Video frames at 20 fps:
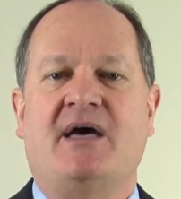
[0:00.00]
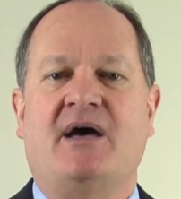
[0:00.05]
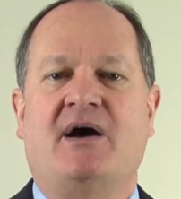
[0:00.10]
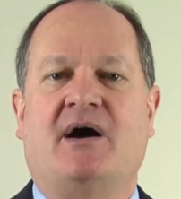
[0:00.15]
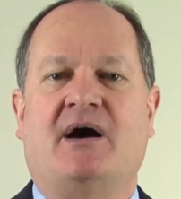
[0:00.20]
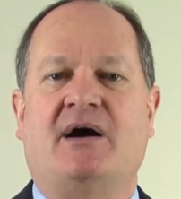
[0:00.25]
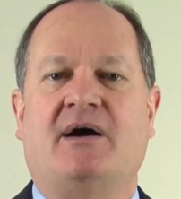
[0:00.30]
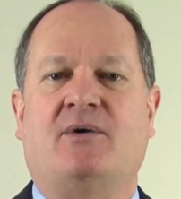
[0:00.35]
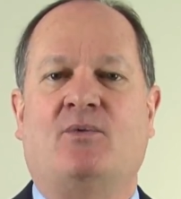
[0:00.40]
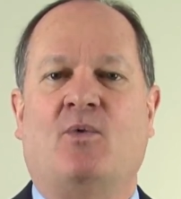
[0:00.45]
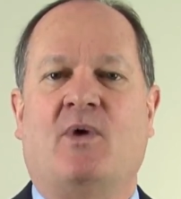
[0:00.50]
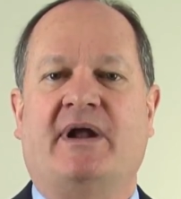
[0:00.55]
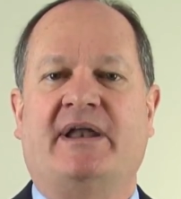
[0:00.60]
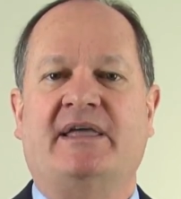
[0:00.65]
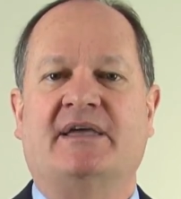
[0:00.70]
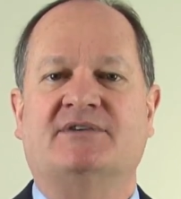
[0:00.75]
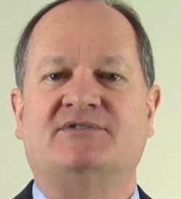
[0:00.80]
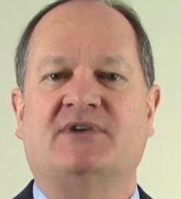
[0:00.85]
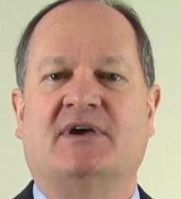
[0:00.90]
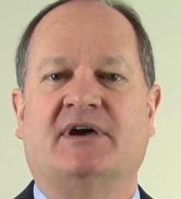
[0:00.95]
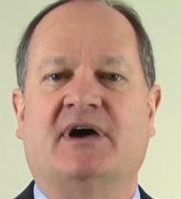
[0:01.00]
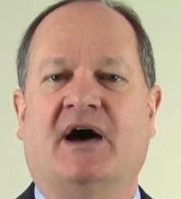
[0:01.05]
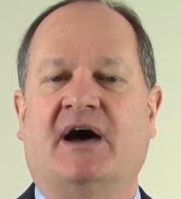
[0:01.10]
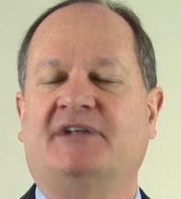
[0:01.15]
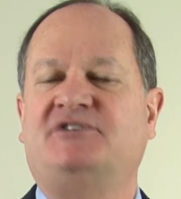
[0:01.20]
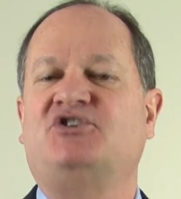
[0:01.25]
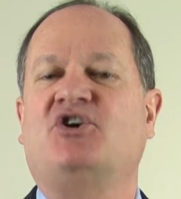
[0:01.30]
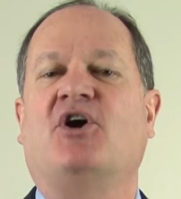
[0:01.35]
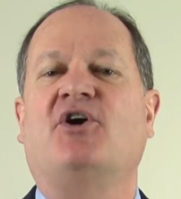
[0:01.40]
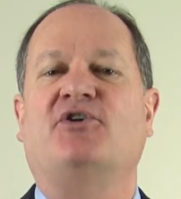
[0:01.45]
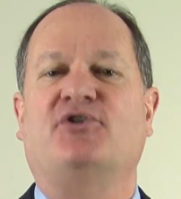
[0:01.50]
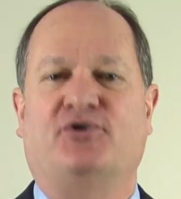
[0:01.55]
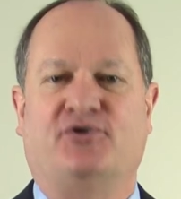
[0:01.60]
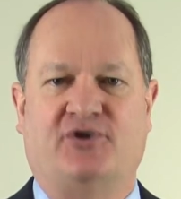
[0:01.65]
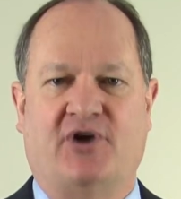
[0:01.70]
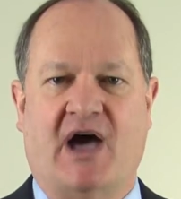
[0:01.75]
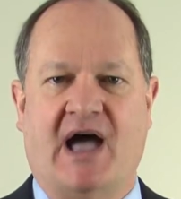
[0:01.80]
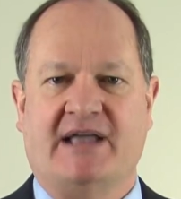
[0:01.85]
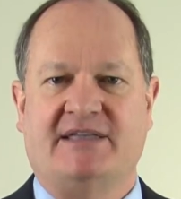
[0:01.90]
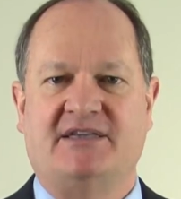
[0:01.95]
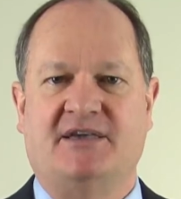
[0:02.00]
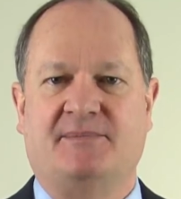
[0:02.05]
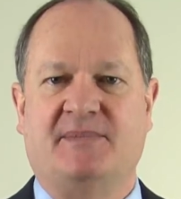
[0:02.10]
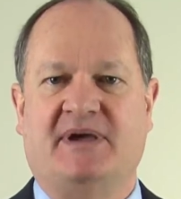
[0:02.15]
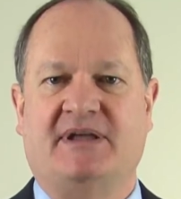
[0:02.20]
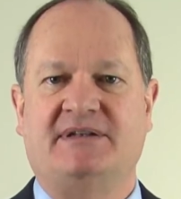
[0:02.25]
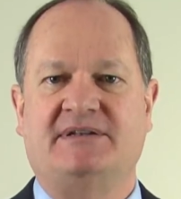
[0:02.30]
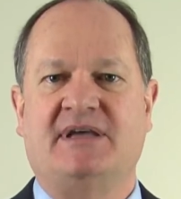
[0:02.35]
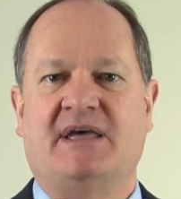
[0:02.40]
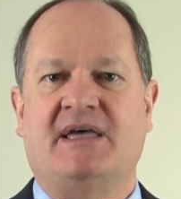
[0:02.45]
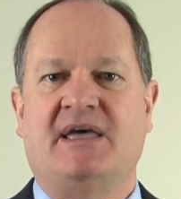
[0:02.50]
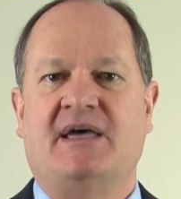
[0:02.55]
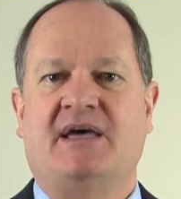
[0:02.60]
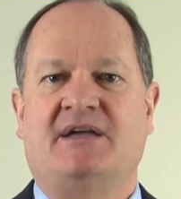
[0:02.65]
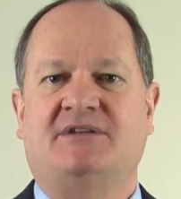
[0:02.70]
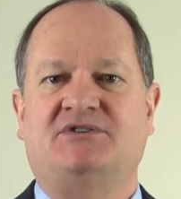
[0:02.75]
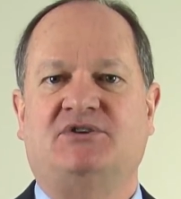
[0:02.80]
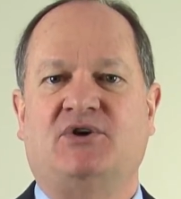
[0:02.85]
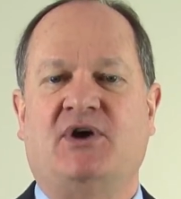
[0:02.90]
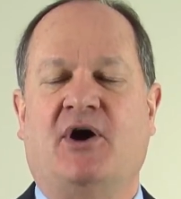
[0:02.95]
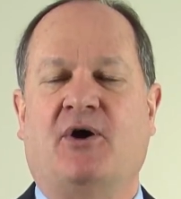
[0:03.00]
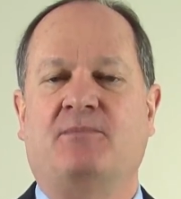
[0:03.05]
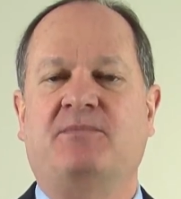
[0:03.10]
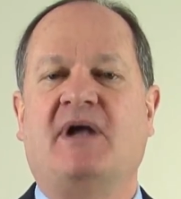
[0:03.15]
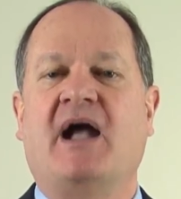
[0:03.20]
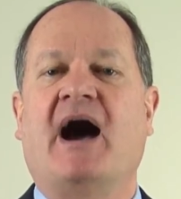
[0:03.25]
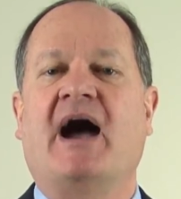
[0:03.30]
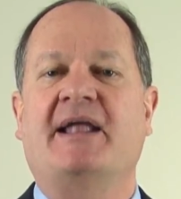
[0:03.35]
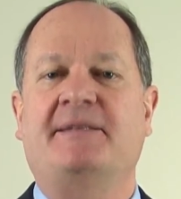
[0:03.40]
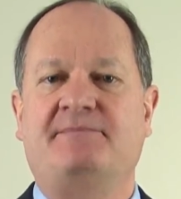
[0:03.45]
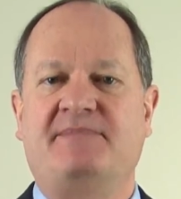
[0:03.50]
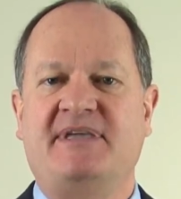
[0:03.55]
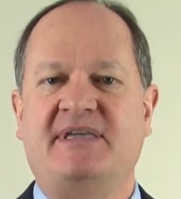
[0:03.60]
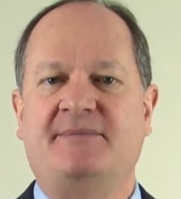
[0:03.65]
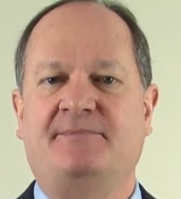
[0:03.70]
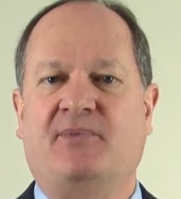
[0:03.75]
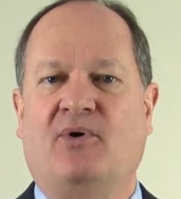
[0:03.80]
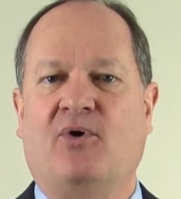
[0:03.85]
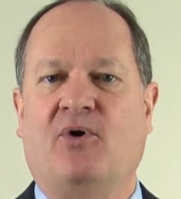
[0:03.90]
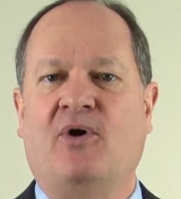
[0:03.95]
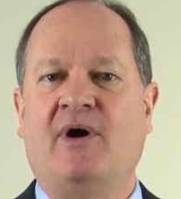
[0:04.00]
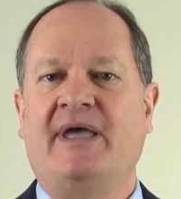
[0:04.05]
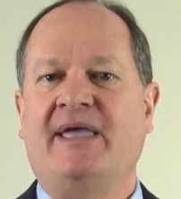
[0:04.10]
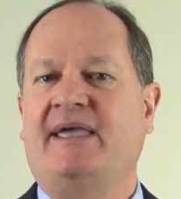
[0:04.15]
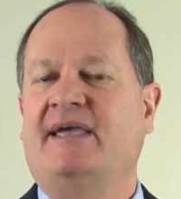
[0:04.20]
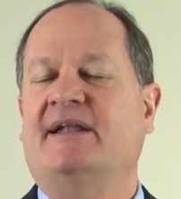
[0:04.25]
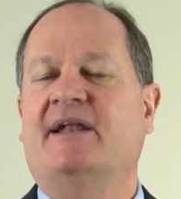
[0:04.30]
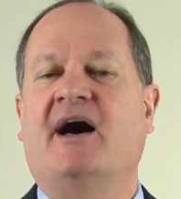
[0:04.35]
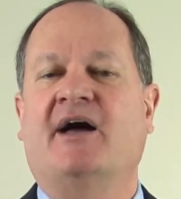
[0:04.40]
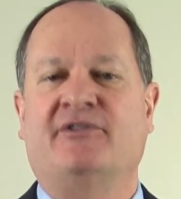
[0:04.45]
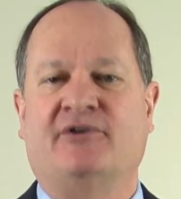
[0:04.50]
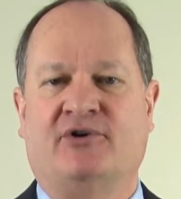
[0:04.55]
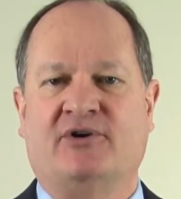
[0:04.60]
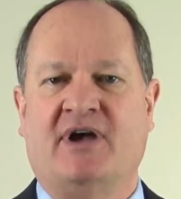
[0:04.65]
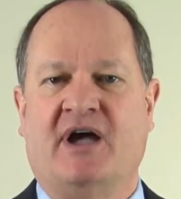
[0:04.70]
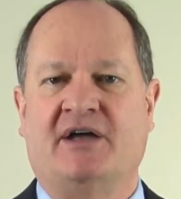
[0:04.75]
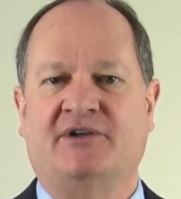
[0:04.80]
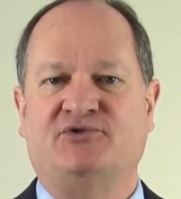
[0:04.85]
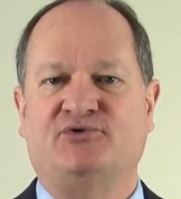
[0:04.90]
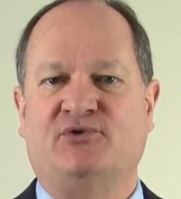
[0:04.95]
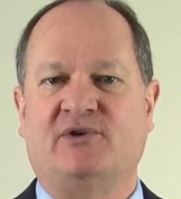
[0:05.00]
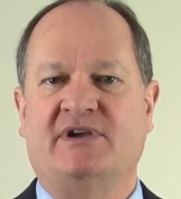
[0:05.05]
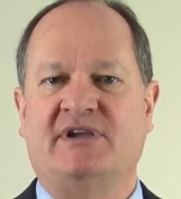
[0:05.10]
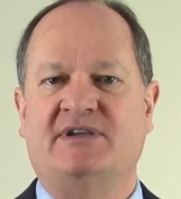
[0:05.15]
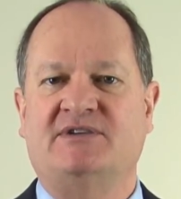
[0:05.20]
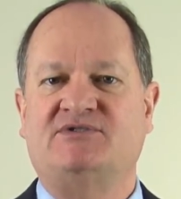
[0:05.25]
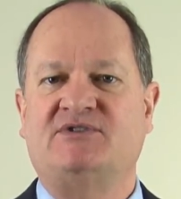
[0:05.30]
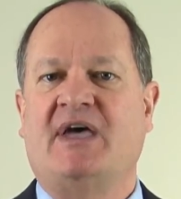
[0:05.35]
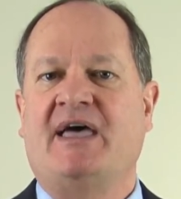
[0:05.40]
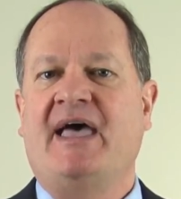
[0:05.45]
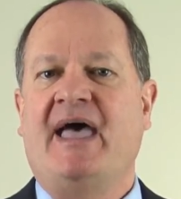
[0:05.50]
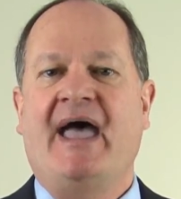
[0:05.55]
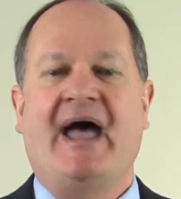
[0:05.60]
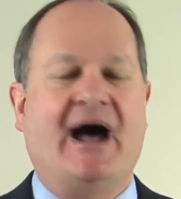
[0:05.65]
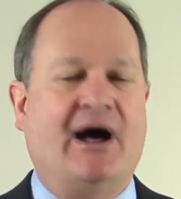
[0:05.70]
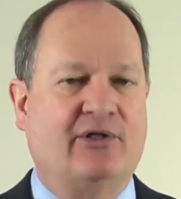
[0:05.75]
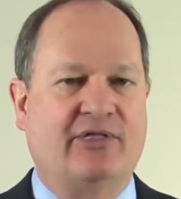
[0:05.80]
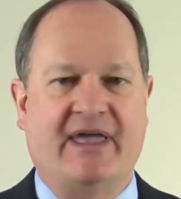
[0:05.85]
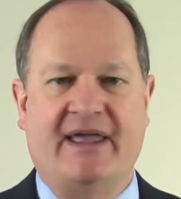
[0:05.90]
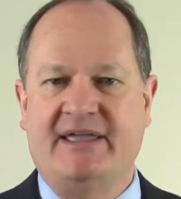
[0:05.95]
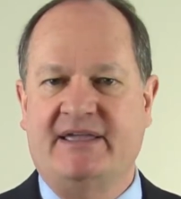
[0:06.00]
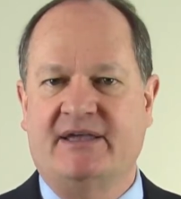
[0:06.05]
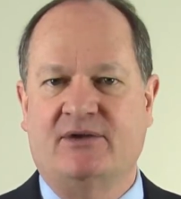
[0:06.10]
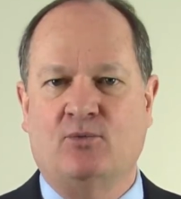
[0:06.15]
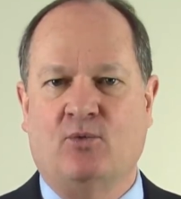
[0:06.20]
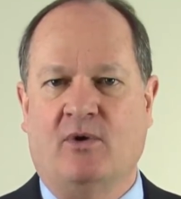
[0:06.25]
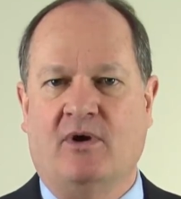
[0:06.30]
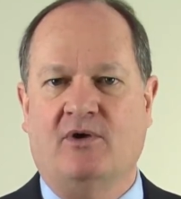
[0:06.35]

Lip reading: One is a charter document to help guide people in other countries how they can